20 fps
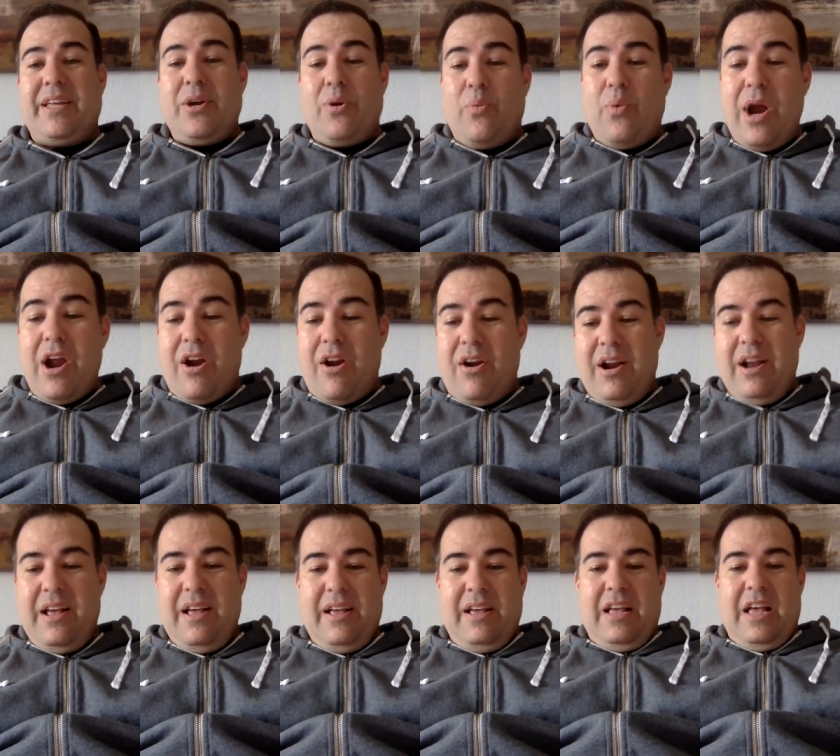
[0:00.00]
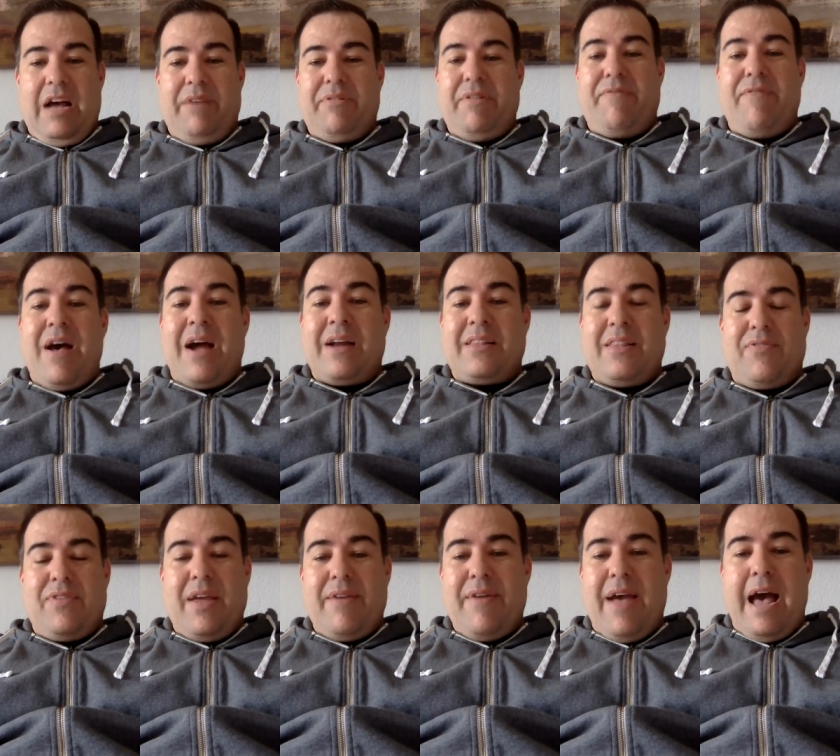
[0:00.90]
aware of the fact that
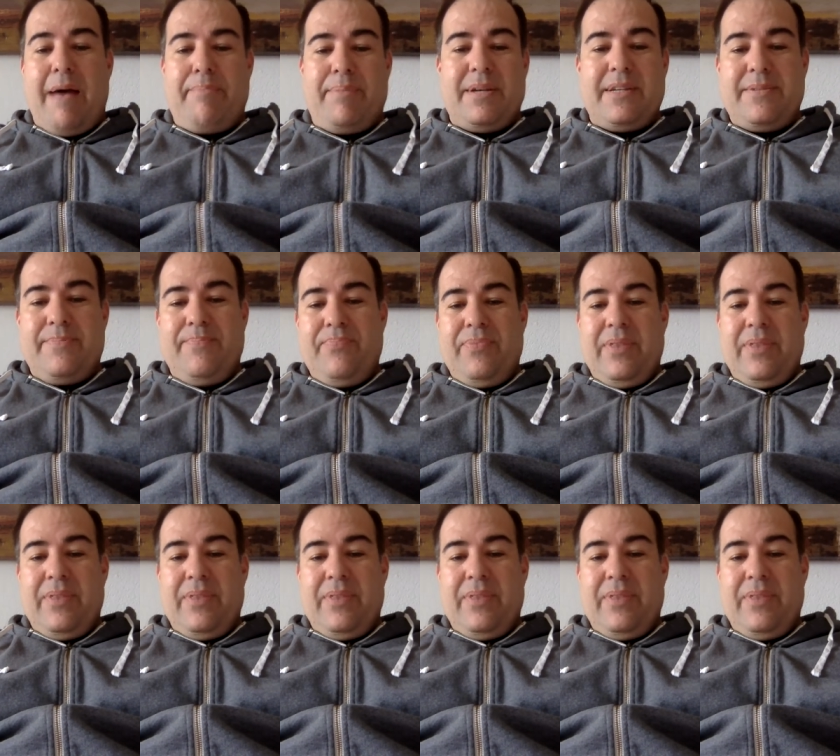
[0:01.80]
they've happened.